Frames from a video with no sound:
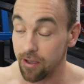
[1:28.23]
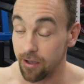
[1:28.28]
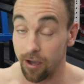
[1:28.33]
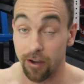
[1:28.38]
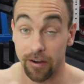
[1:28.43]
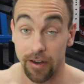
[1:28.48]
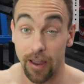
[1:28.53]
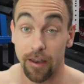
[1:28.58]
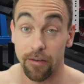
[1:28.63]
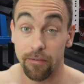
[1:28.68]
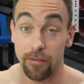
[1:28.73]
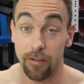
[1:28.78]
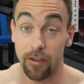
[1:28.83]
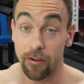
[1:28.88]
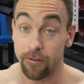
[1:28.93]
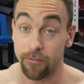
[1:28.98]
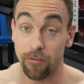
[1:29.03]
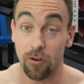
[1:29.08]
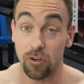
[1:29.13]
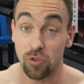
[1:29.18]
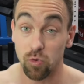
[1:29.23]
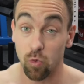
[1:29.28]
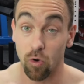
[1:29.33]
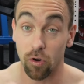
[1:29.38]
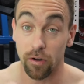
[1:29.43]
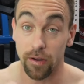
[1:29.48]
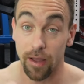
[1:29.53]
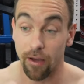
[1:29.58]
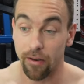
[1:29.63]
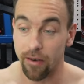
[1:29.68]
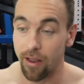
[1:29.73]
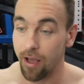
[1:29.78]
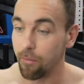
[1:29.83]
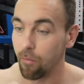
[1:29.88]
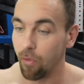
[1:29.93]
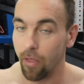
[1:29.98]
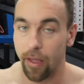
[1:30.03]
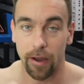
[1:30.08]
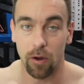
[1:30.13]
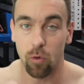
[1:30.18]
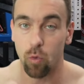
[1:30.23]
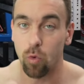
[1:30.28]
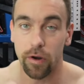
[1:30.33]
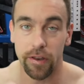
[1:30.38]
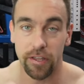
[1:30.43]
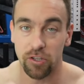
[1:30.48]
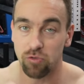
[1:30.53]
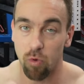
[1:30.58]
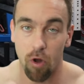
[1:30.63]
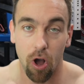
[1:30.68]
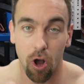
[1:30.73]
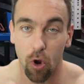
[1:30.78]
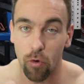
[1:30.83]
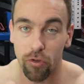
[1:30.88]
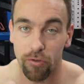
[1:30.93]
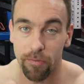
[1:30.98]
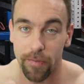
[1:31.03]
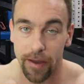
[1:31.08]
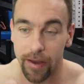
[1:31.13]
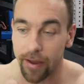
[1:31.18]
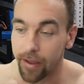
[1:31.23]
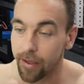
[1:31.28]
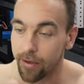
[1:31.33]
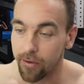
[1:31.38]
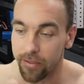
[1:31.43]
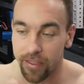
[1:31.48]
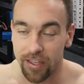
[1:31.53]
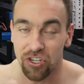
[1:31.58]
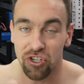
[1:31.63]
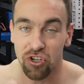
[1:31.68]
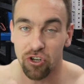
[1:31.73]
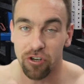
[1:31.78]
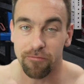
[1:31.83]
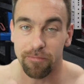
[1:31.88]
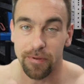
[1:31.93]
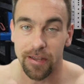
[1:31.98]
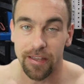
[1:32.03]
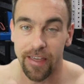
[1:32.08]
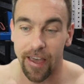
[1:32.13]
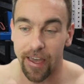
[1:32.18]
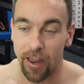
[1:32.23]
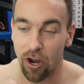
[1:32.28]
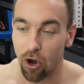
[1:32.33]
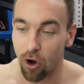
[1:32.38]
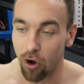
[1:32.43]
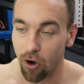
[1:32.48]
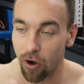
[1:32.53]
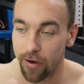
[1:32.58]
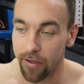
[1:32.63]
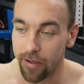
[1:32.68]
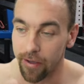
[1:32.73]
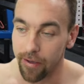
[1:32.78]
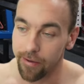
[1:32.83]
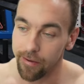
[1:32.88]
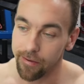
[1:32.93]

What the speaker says: again, first workout, and I'm like, what is wrong with me? This shouldn't be that hard.